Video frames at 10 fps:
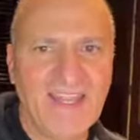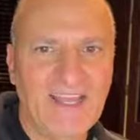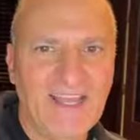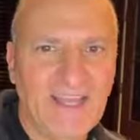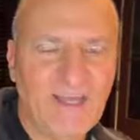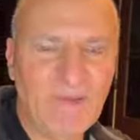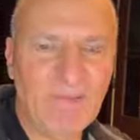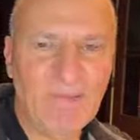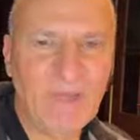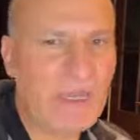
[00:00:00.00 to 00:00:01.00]

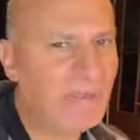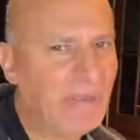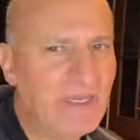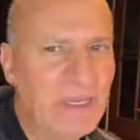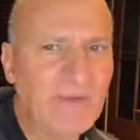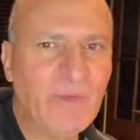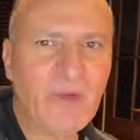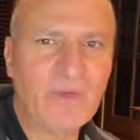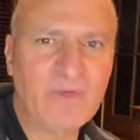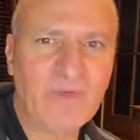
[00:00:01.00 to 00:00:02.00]
You got a big day
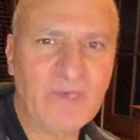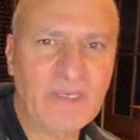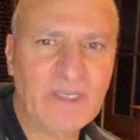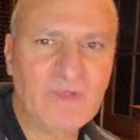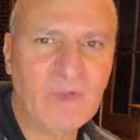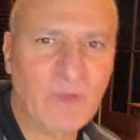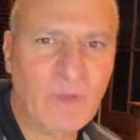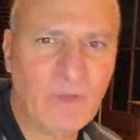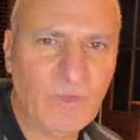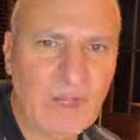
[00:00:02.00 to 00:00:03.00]
tomorrow, so you need to be
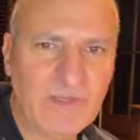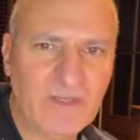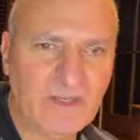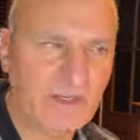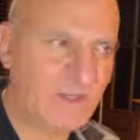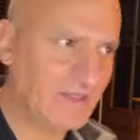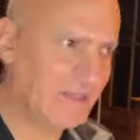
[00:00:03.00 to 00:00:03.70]
well rested.